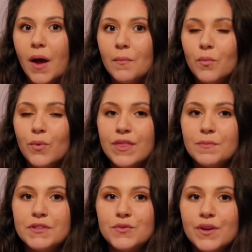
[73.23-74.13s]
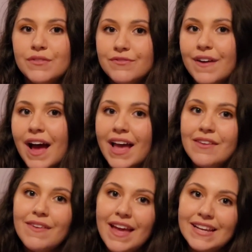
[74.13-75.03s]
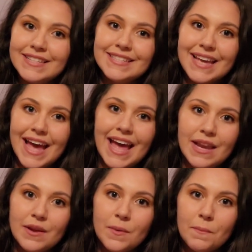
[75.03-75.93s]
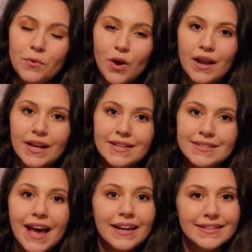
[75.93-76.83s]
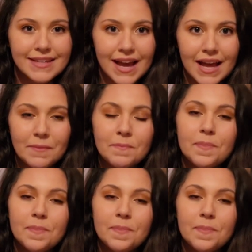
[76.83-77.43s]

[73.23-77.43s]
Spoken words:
with between 5 and 10 products at a time.